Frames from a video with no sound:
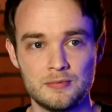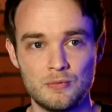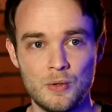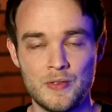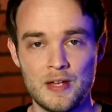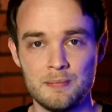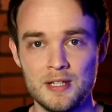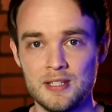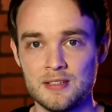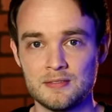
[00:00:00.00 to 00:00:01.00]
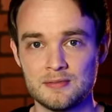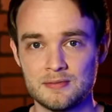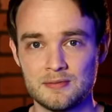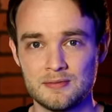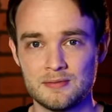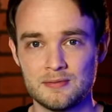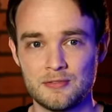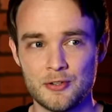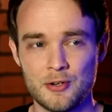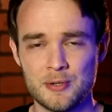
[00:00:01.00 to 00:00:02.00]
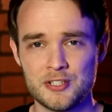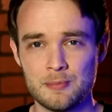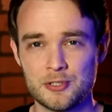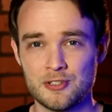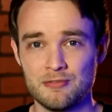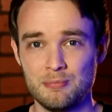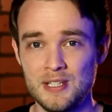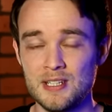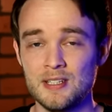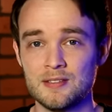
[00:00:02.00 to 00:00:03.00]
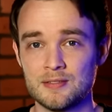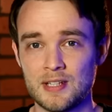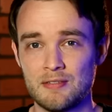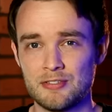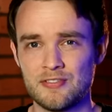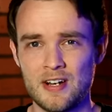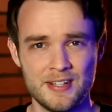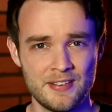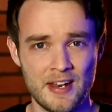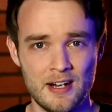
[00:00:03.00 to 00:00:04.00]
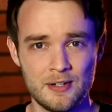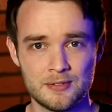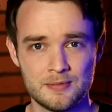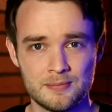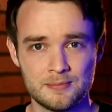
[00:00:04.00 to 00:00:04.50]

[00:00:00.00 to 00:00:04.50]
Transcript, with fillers: what would that mean for their perception of me after finding that out?